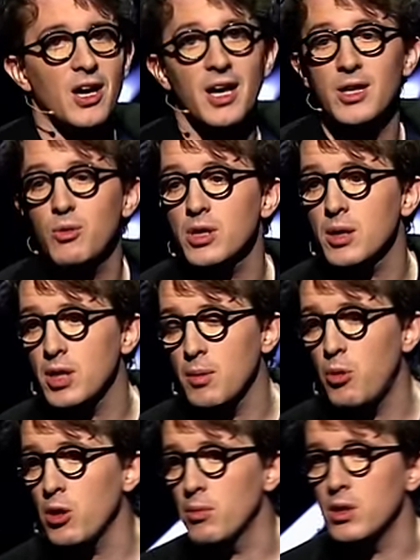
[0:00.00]
And they wouldn't give me
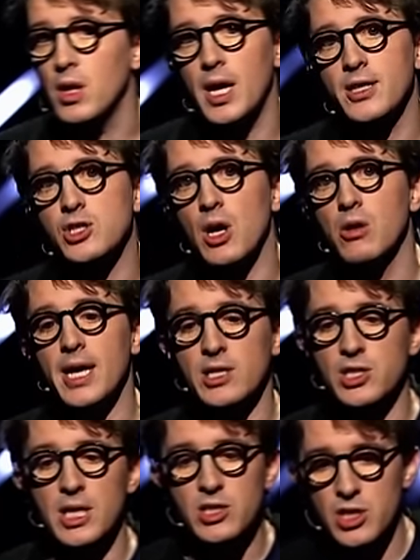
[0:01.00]
the appointment. And so
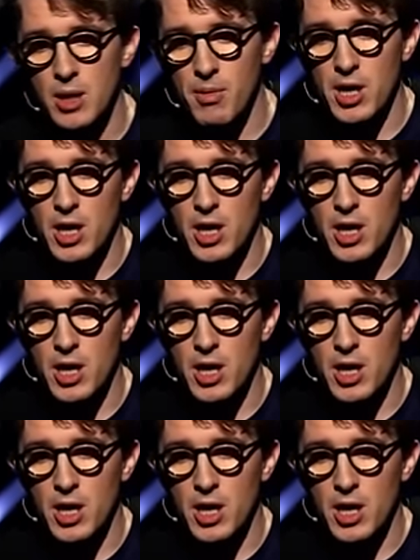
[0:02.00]
next time,